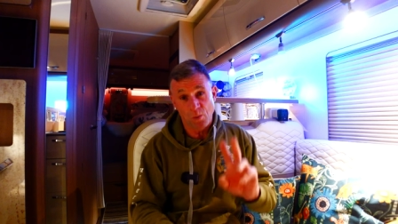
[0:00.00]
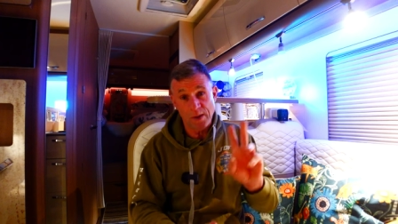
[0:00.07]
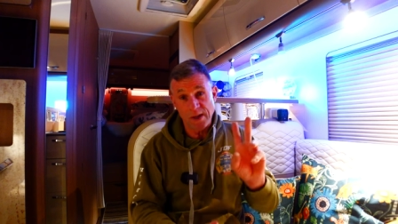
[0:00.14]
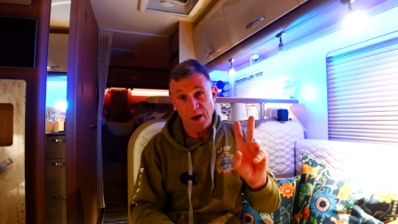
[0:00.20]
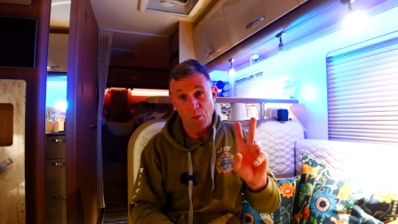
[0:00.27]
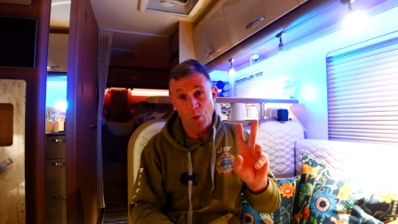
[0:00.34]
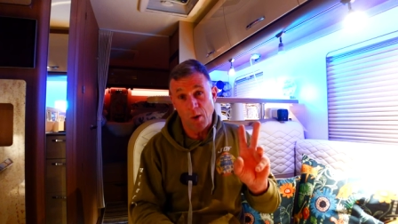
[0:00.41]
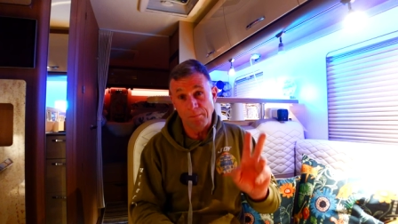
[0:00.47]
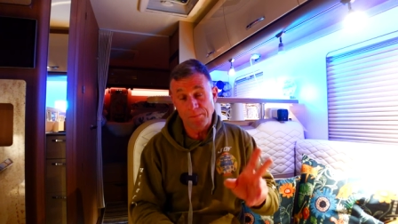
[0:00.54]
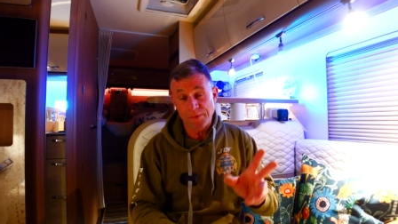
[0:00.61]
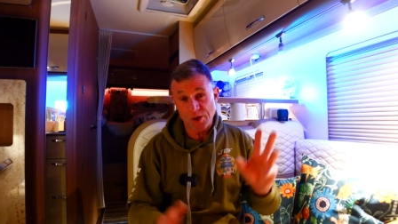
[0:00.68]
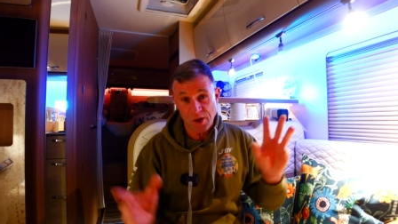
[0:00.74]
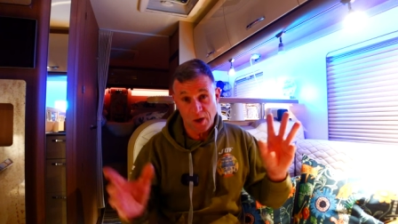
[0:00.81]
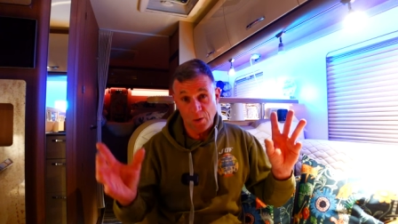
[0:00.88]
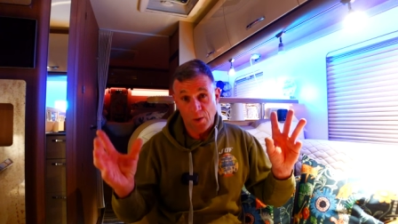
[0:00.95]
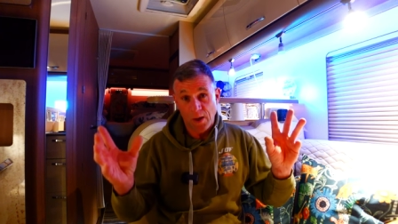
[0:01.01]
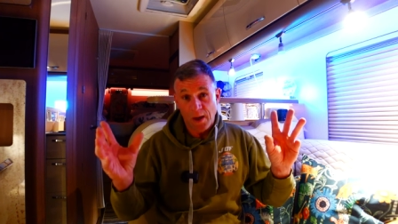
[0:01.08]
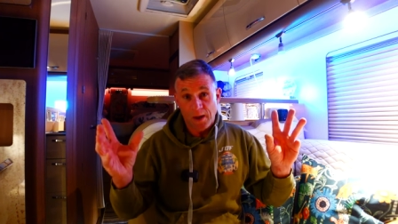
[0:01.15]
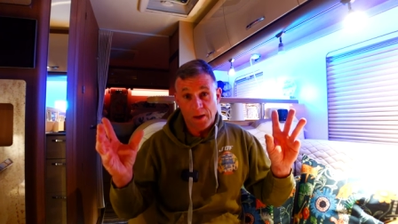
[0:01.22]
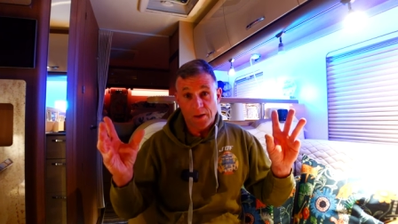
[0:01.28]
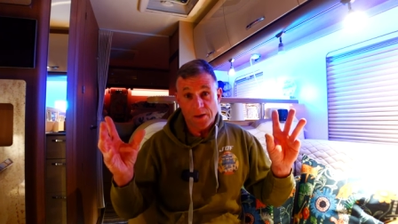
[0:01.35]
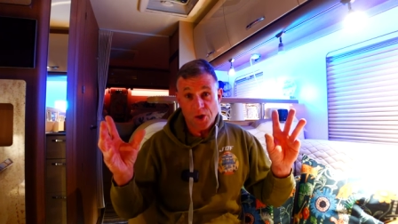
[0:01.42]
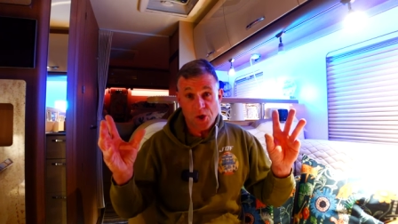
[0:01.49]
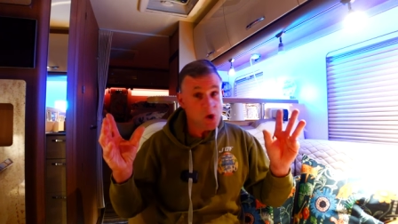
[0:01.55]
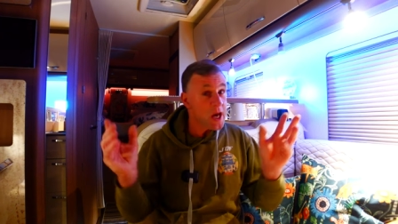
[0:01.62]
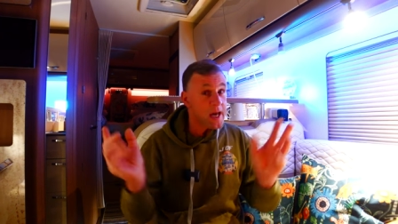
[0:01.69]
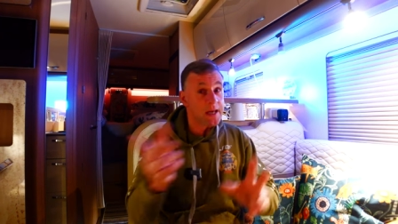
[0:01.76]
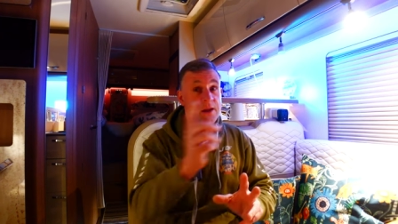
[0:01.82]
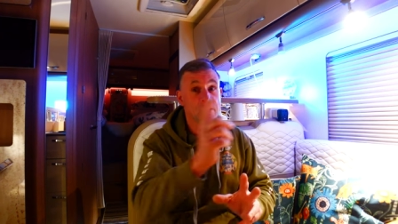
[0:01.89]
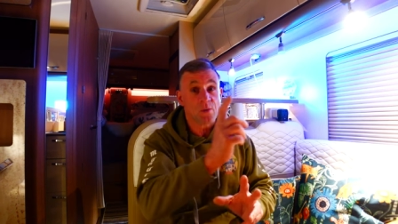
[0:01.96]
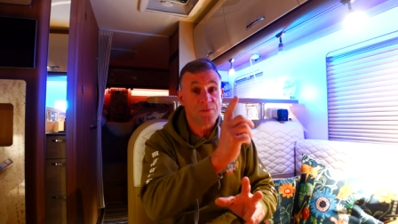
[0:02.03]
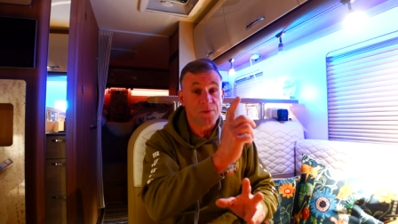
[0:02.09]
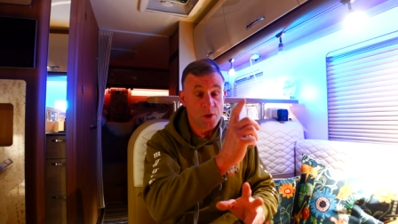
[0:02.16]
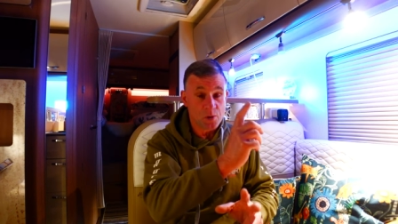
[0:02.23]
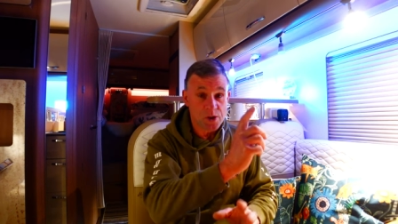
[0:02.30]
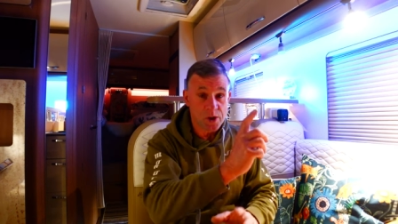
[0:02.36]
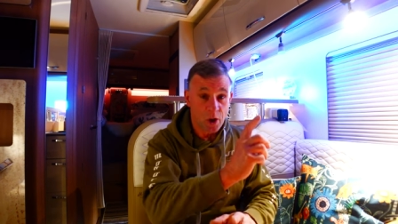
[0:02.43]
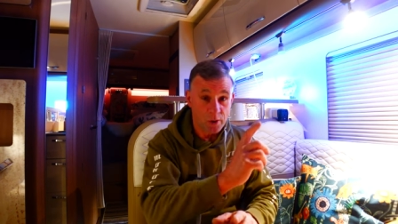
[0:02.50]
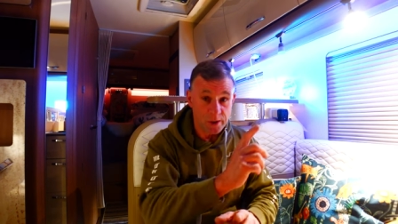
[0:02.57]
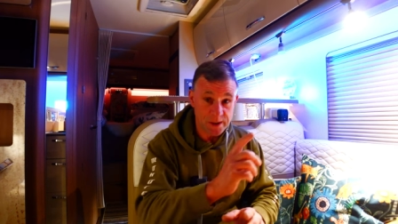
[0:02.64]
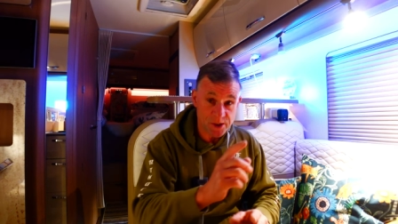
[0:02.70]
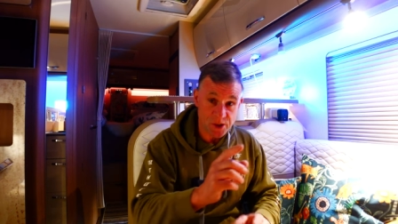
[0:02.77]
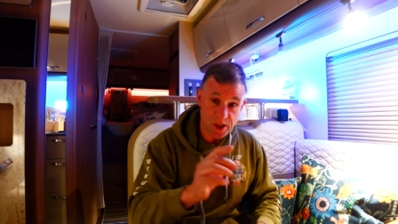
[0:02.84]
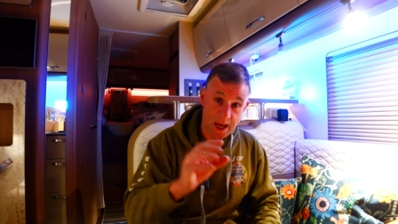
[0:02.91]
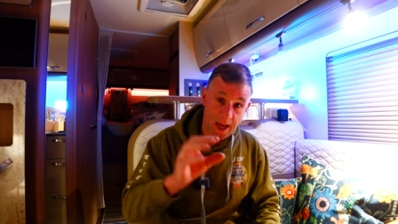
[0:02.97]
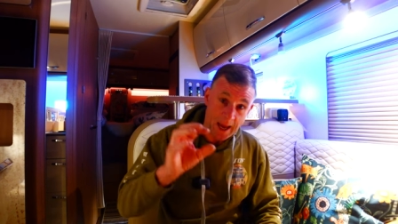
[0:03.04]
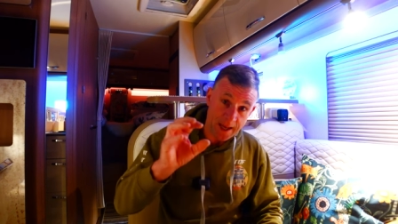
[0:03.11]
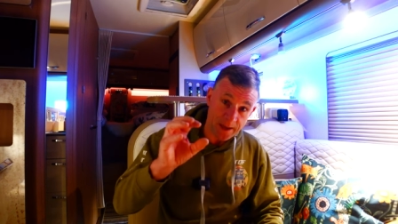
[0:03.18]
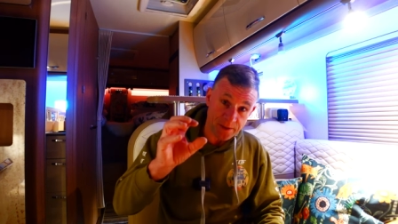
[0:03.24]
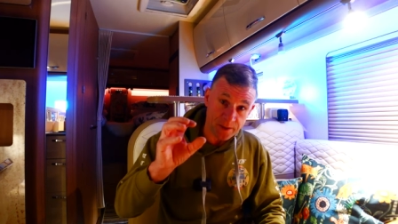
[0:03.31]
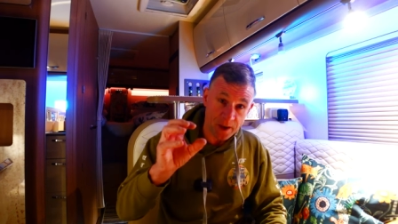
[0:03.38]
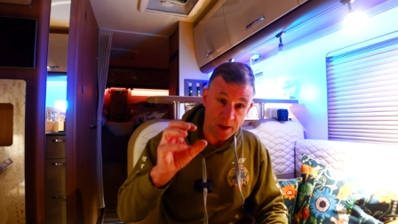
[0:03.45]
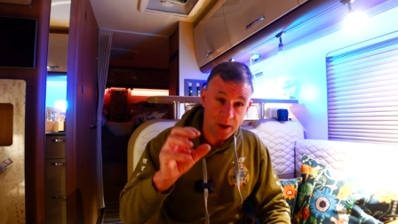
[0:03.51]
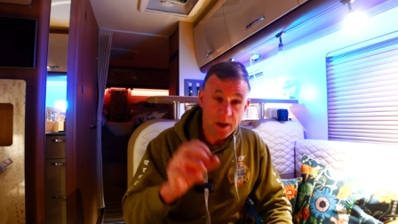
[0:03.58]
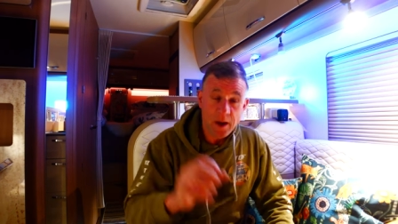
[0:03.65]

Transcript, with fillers: we don't want so check out the reviews guys and uh,